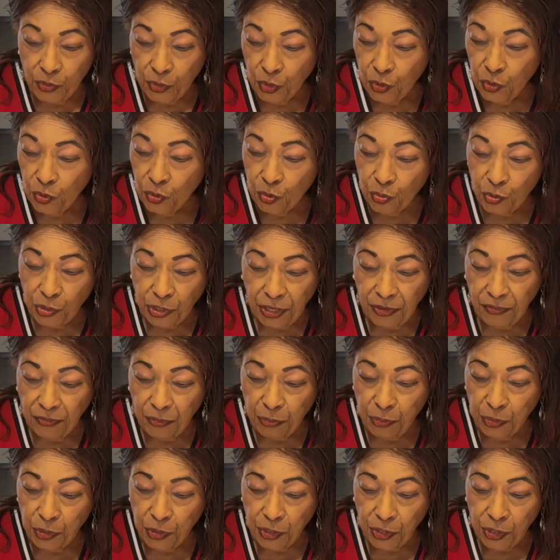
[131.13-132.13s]
Use whatever
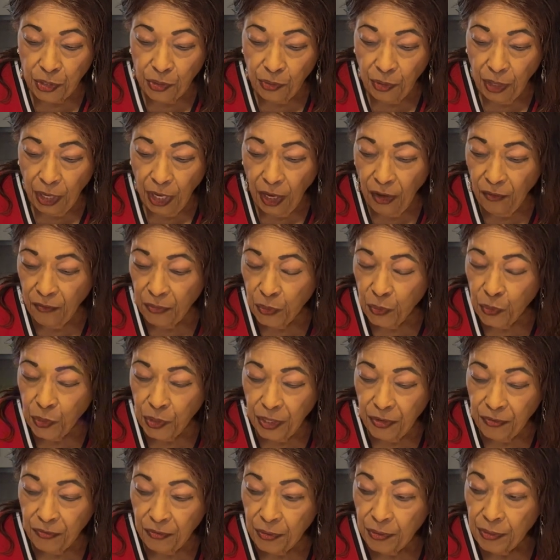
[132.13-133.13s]
milk you have and
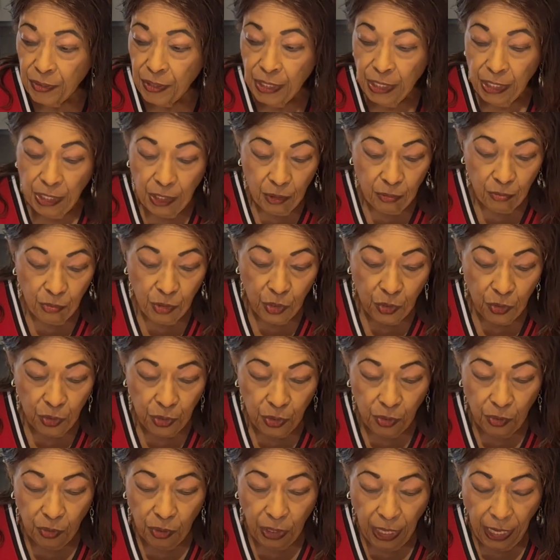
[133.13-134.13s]
whatever milk
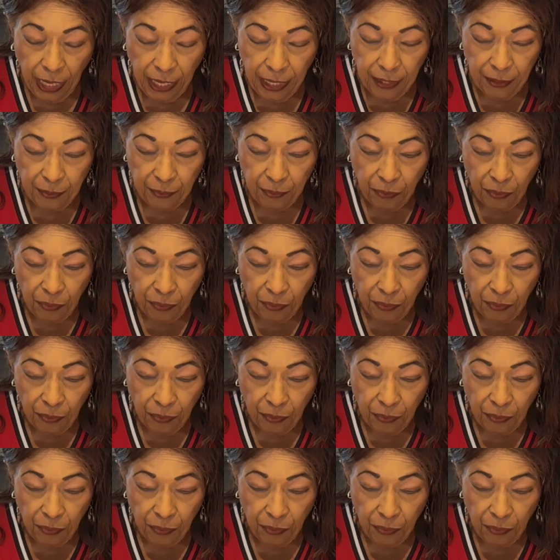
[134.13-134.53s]
you like.